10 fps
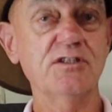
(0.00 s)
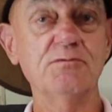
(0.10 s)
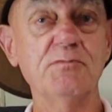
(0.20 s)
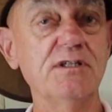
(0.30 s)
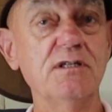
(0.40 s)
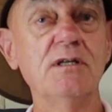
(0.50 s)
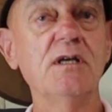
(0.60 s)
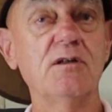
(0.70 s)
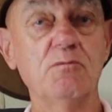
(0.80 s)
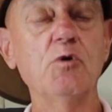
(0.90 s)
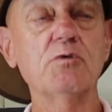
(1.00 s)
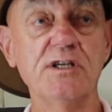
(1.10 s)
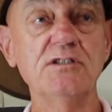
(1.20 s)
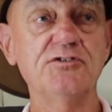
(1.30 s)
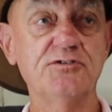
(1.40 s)
doesn't mean
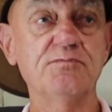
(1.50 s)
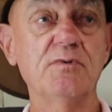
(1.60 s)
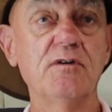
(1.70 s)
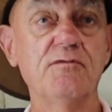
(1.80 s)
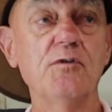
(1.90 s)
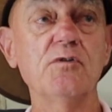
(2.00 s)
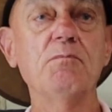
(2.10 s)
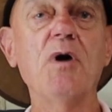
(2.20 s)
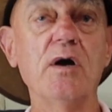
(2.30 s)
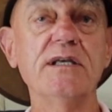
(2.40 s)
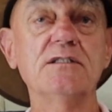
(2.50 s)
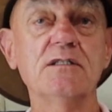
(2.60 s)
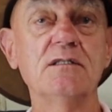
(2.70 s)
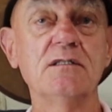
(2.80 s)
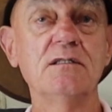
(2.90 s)
walking's for the mind.
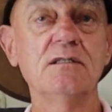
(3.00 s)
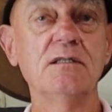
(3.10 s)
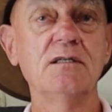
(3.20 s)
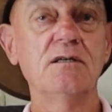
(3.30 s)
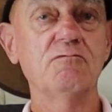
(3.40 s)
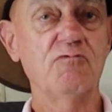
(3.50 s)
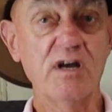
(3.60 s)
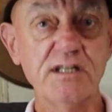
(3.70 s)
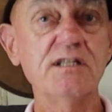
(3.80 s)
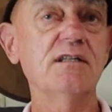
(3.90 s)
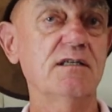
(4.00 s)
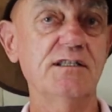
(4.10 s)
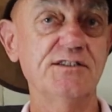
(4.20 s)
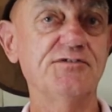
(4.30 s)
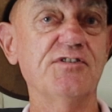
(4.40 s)
Running
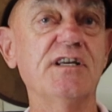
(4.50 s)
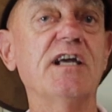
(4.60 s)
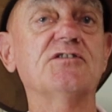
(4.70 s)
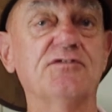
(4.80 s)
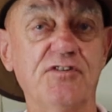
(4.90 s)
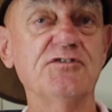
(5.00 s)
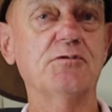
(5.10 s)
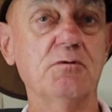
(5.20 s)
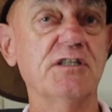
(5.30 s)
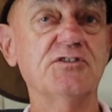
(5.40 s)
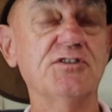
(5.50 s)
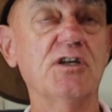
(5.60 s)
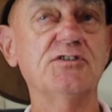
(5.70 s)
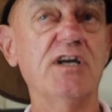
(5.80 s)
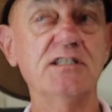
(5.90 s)
is for the physical
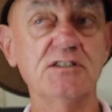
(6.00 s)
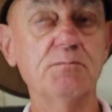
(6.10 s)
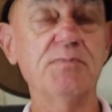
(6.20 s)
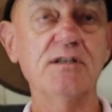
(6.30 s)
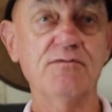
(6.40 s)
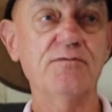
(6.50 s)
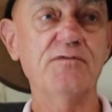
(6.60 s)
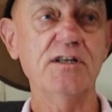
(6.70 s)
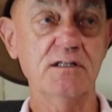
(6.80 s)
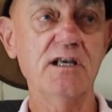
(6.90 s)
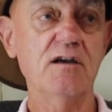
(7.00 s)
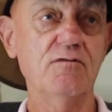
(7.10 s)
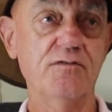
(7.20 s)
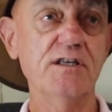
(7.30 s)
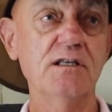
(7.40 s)
exercise, and to be fit and
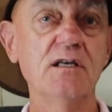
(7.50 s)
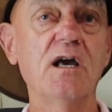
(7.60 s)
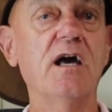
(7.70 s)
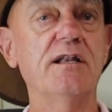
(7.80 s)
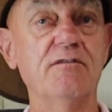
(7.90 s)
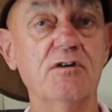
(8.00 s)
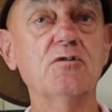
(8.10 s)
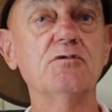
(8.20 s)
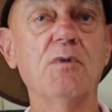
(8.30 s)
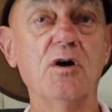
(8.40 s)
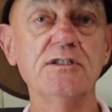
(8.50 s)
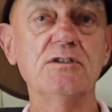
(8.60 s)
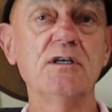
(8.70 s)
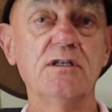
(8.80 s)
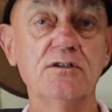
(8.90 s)
healthy and have a good mind,
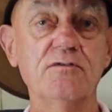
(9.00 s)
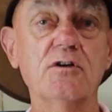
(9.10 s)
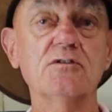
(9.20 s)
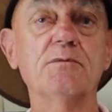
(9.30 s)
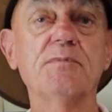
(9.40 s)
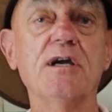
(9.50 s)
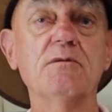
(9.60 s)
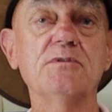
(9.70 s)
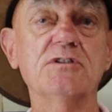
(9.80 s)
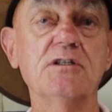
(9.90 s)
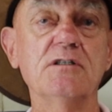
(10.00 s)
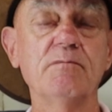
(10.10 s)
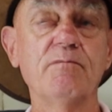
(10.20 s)
you've got to be able to